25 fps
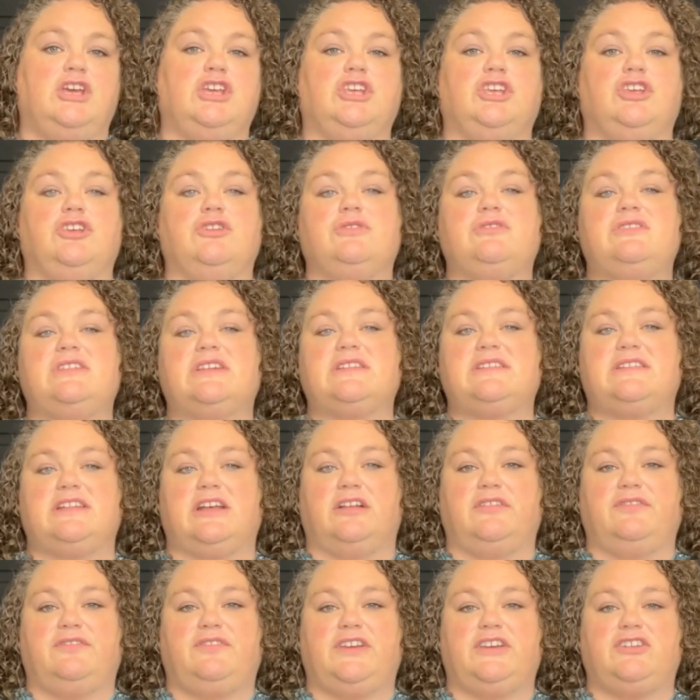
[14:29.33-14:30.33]
Use
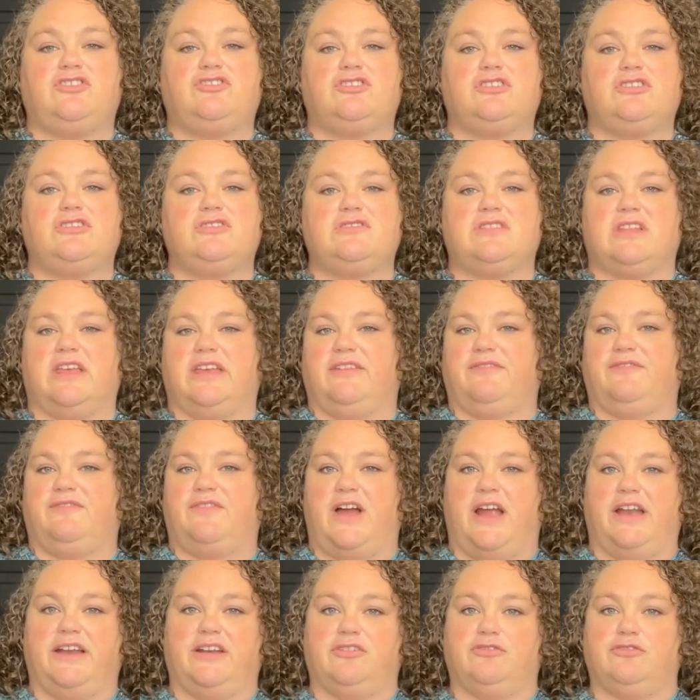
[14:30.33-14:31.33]
Excel features like
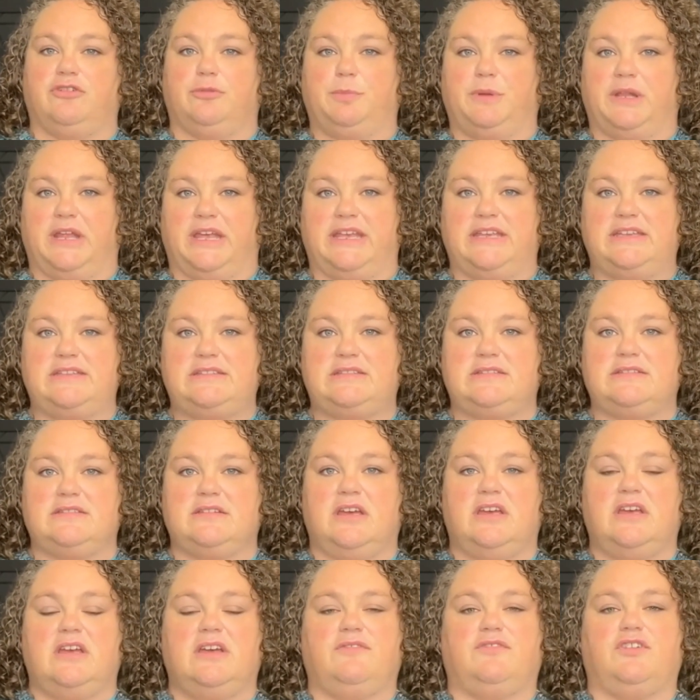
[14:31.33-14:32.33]
Find and Replace
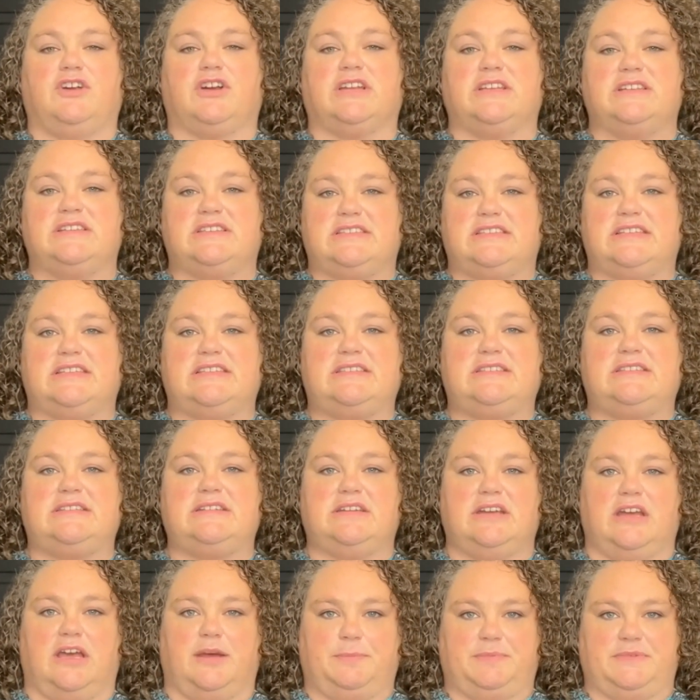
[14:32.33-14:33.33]
for
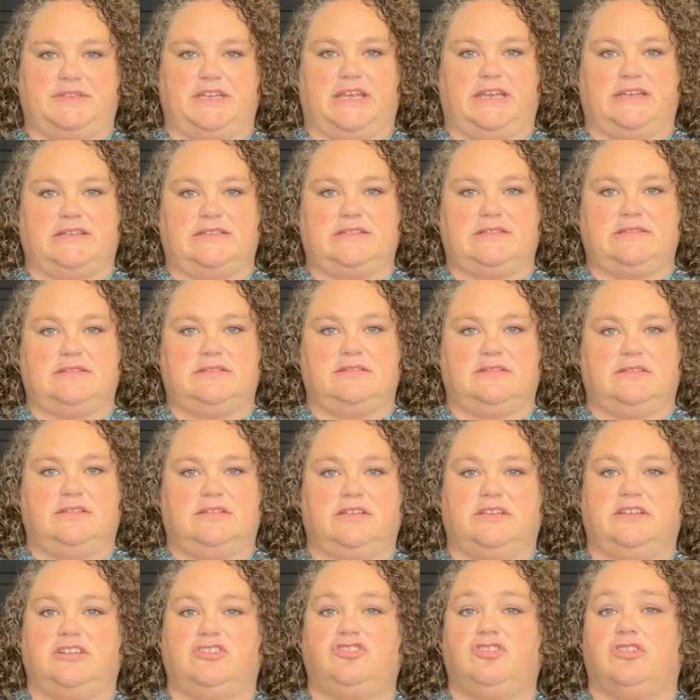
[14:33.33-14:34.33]
consistent updates,
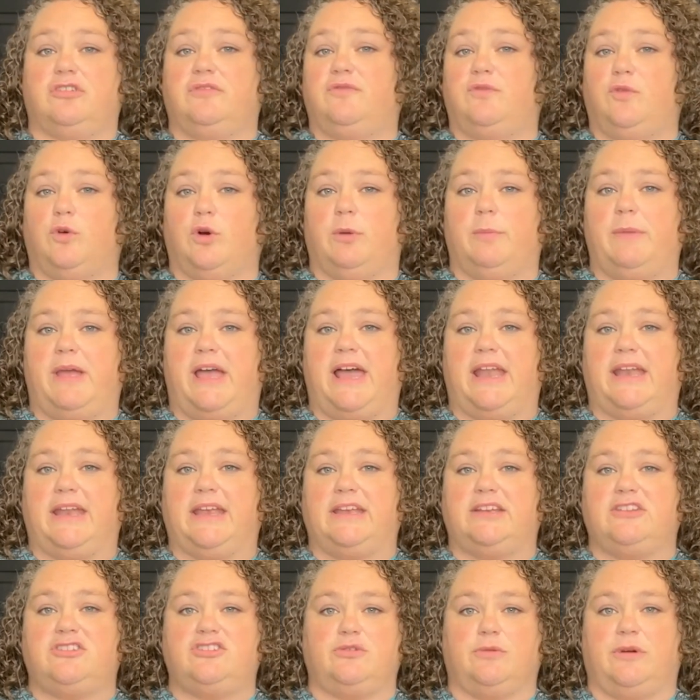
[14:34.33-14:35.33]
conditional
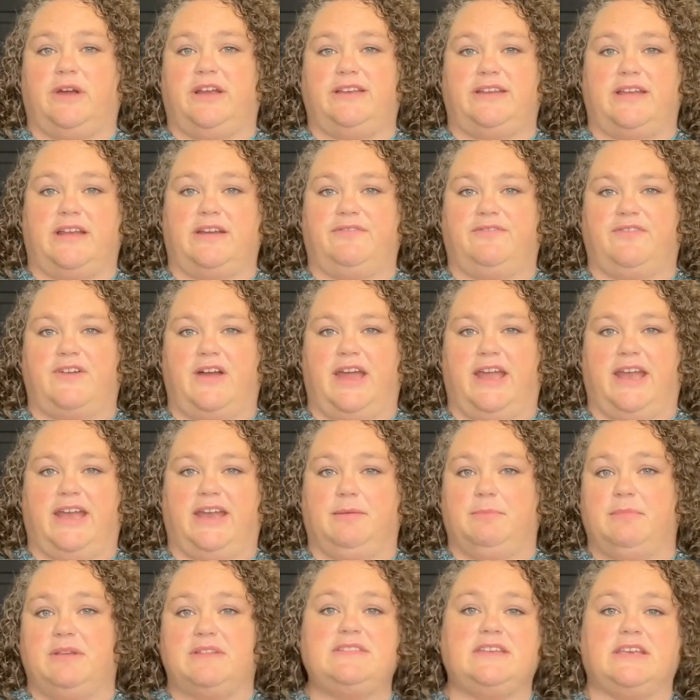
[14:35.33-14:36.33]
formatting to identify any
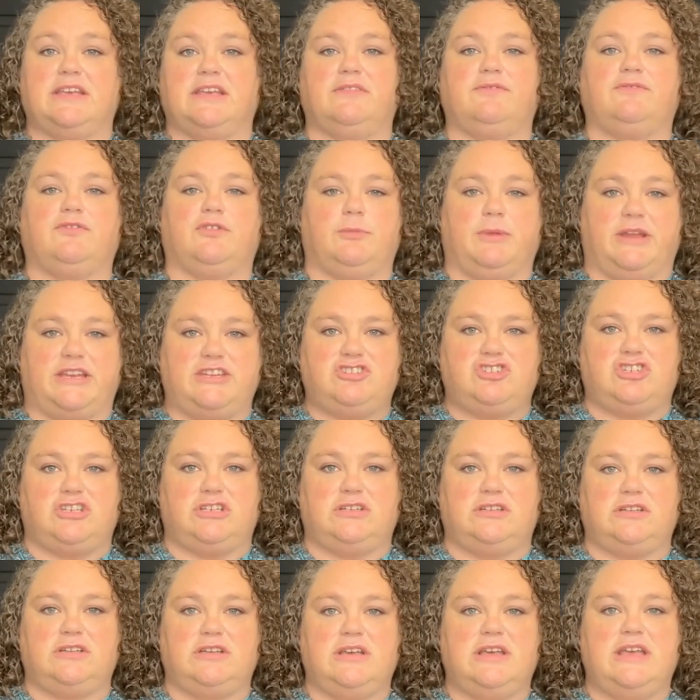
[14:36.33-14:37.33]
missing
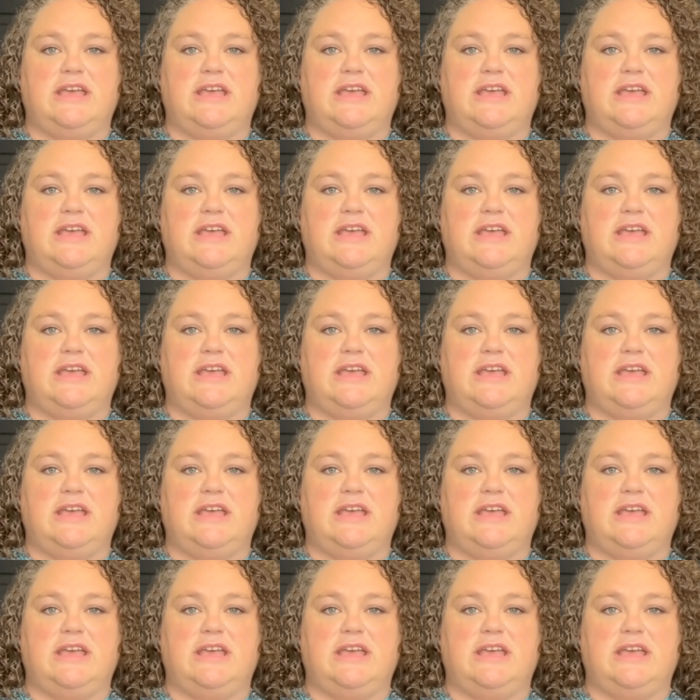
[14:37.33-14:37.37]
information,